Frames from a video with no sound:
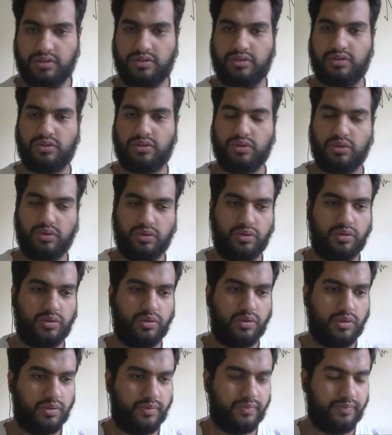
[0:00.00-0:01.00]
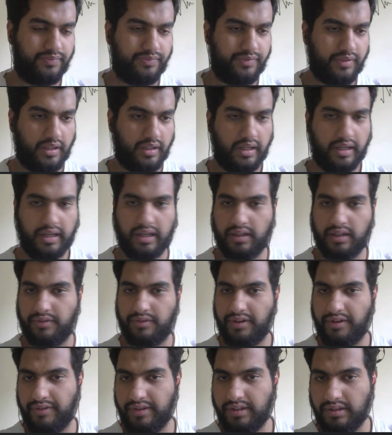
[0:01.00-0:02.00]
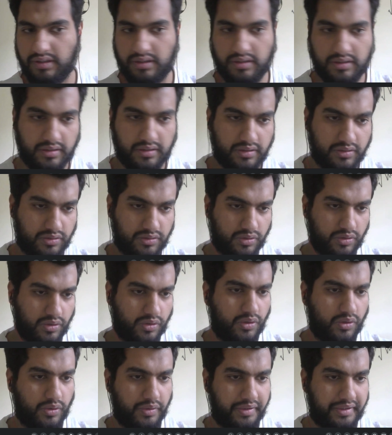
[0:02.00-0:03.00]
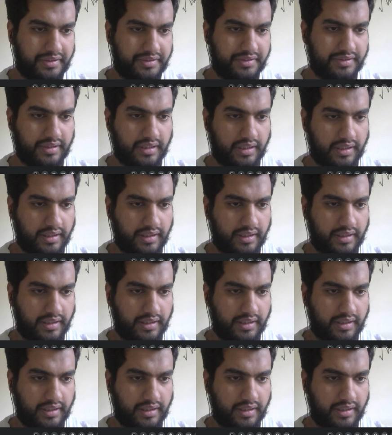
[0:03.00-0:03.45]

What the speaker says: So, hi everyone. So it's